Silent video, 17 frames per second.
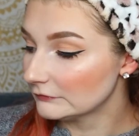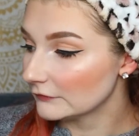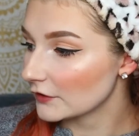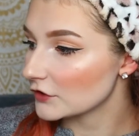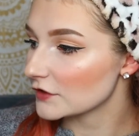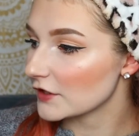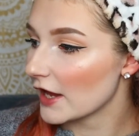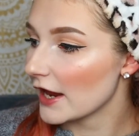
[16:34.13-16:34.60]

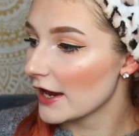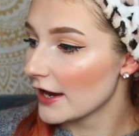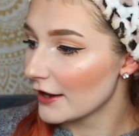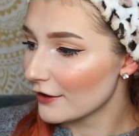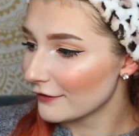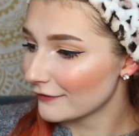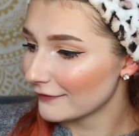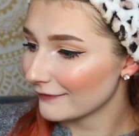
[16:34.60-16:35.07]
there's a
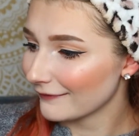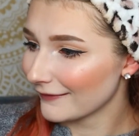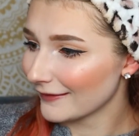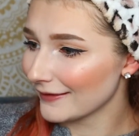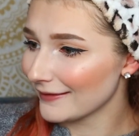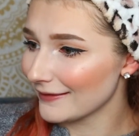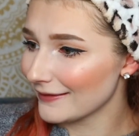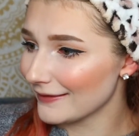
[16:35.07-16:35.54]
hair.
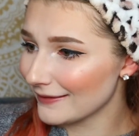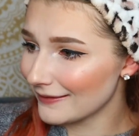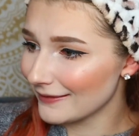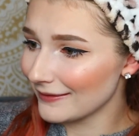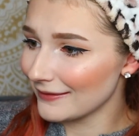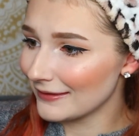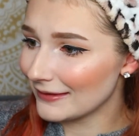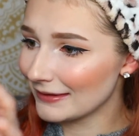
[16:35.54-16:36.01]

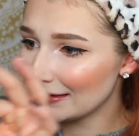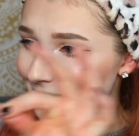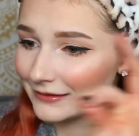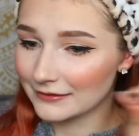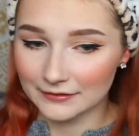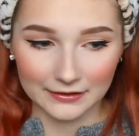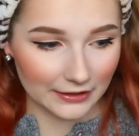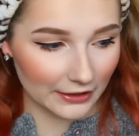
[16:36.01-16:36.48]

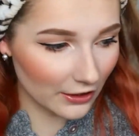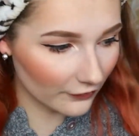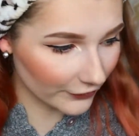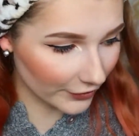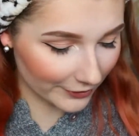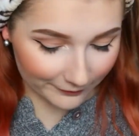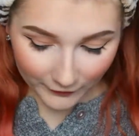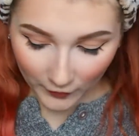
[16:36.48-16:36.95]
Get off
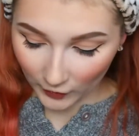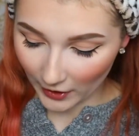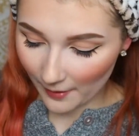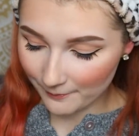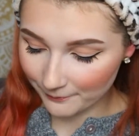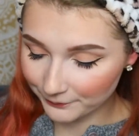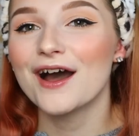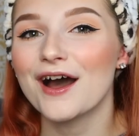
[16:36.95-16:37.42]
here, okay.
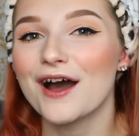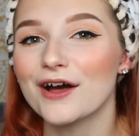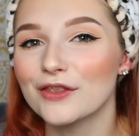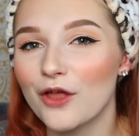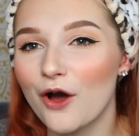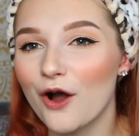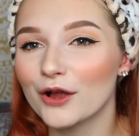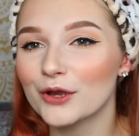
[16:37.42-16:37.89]

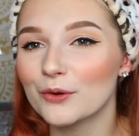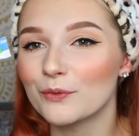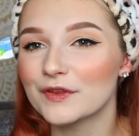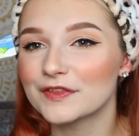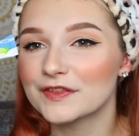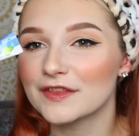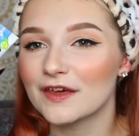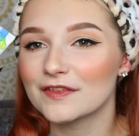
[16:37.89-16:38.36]
Along
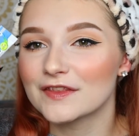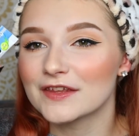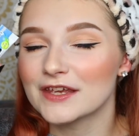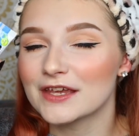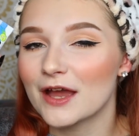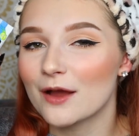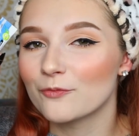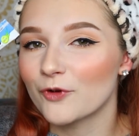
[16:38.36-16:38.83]
with
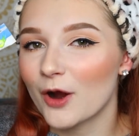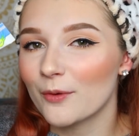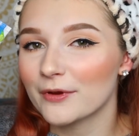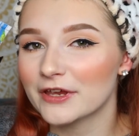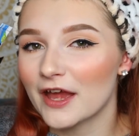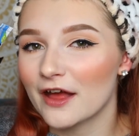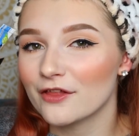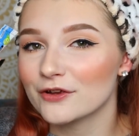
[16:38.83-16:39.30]
the
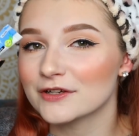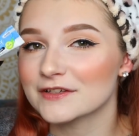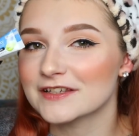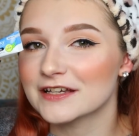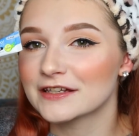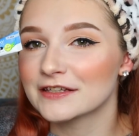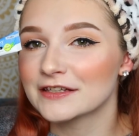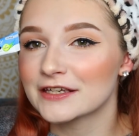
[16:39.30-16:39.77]
Broadway Colors
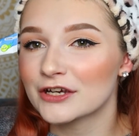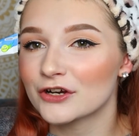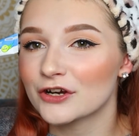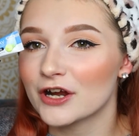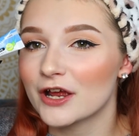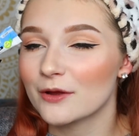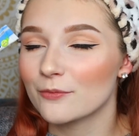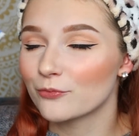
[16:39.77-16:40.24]

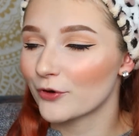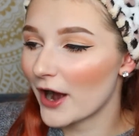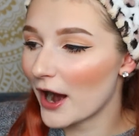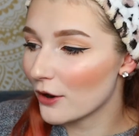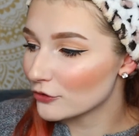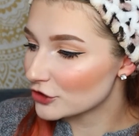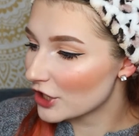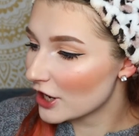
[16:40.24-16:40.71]
Clear
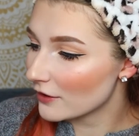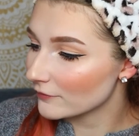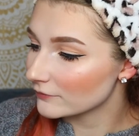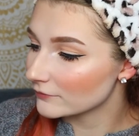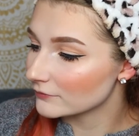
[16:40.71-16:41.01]
Brow Gel,